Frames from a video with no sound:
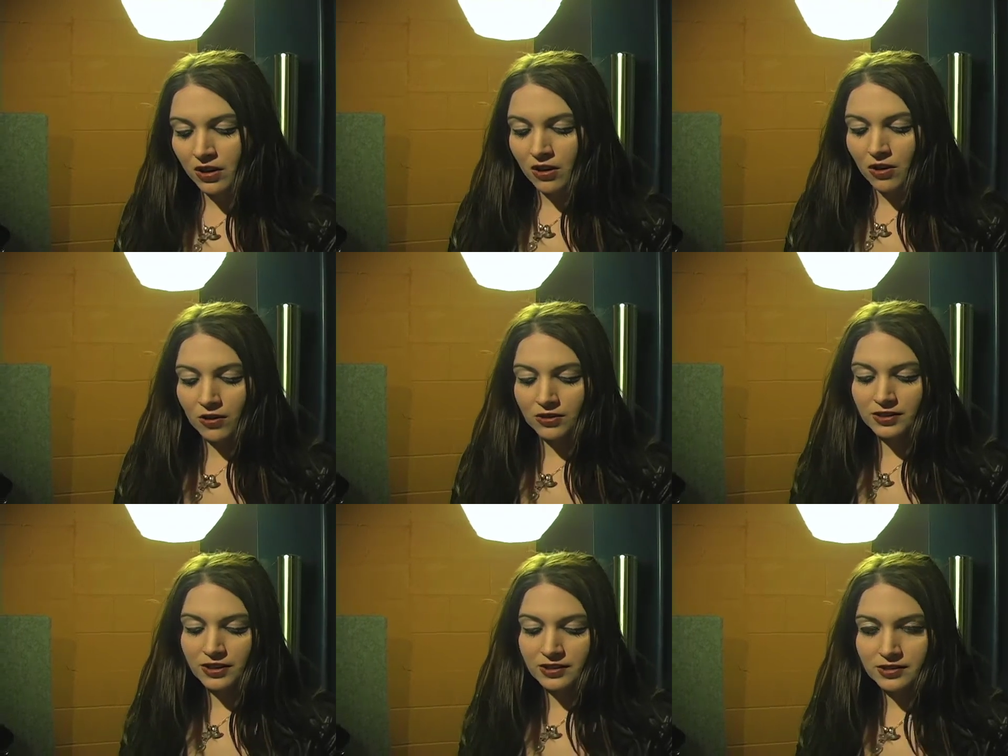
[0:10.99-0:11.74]
All the
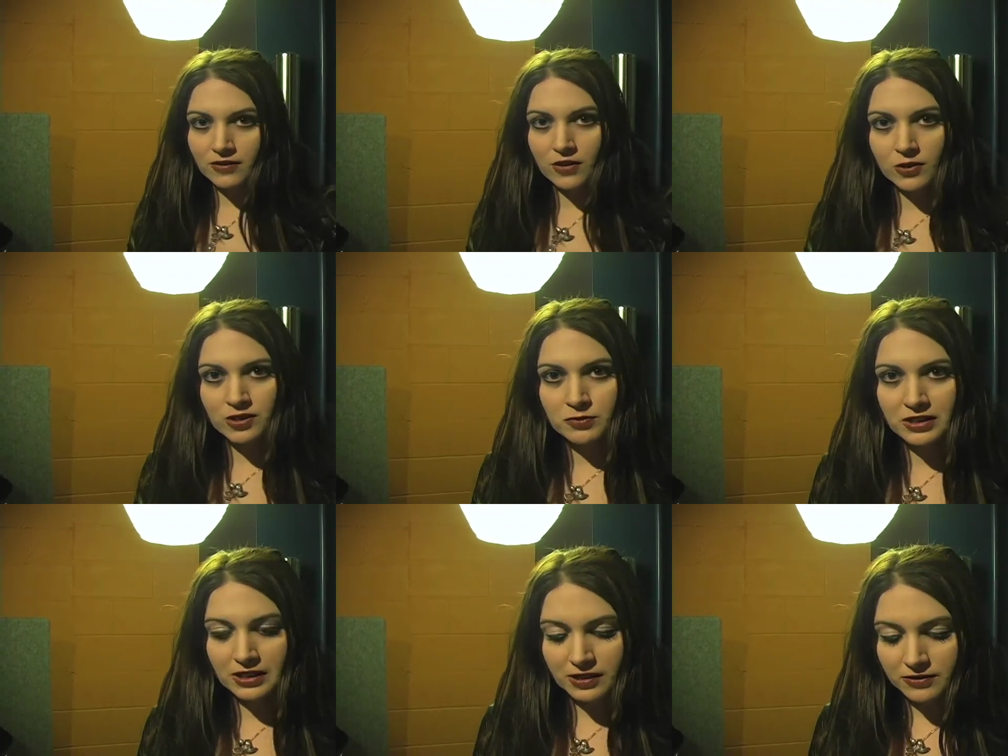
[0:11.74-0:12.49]
things I've always
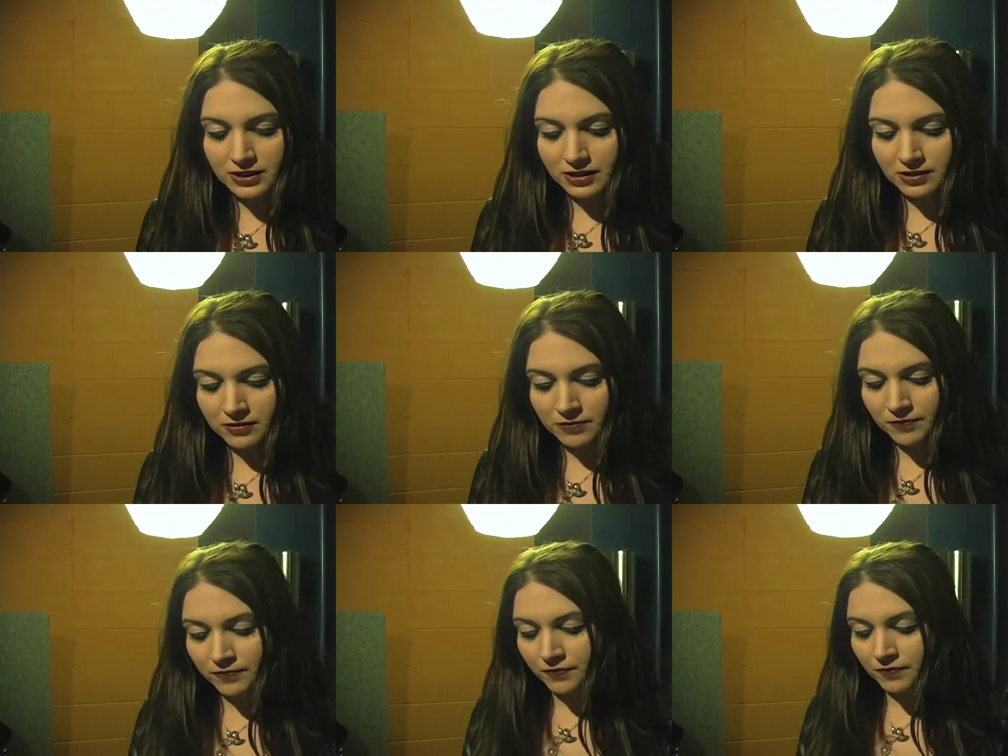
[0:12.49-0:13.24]
believed in,
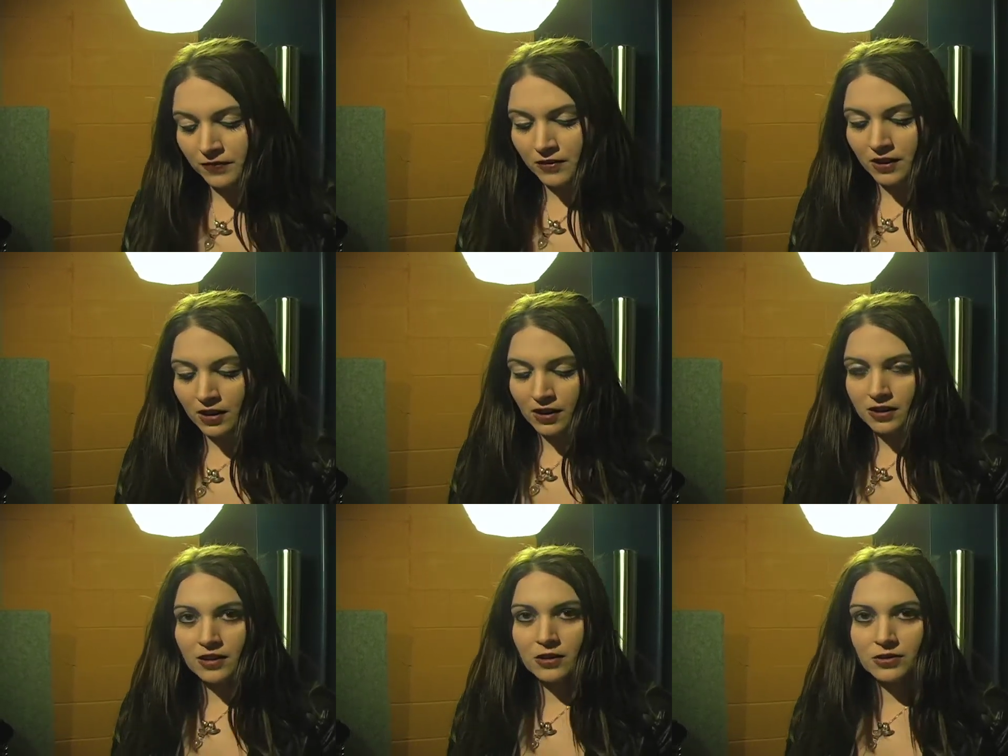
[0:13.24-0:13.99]

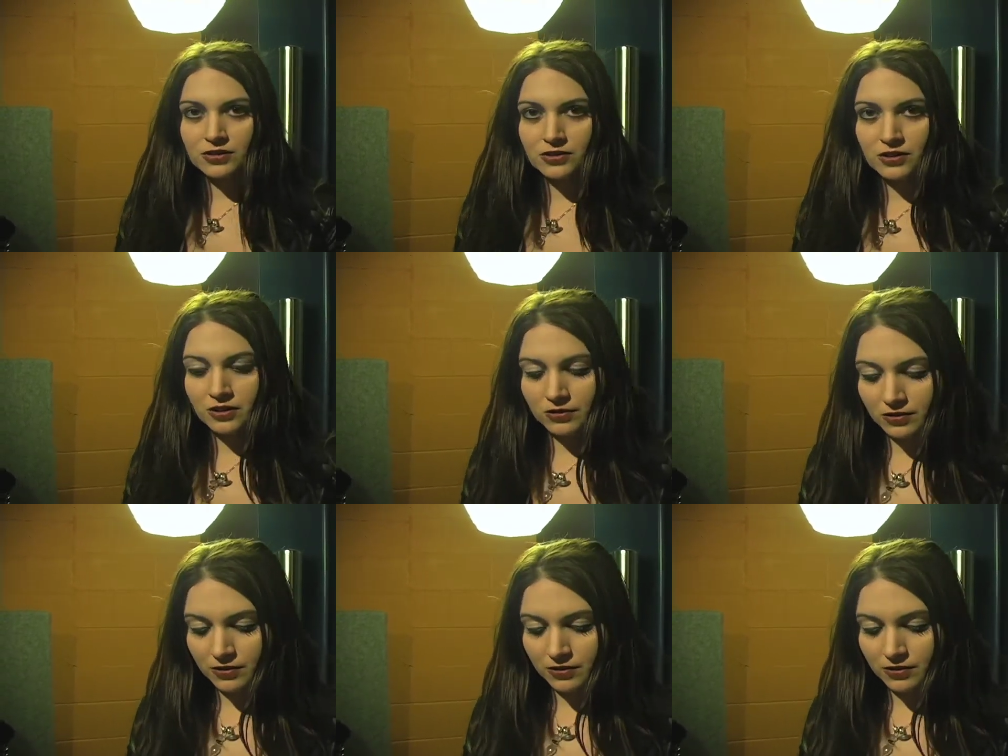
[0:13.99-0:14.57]
they were true.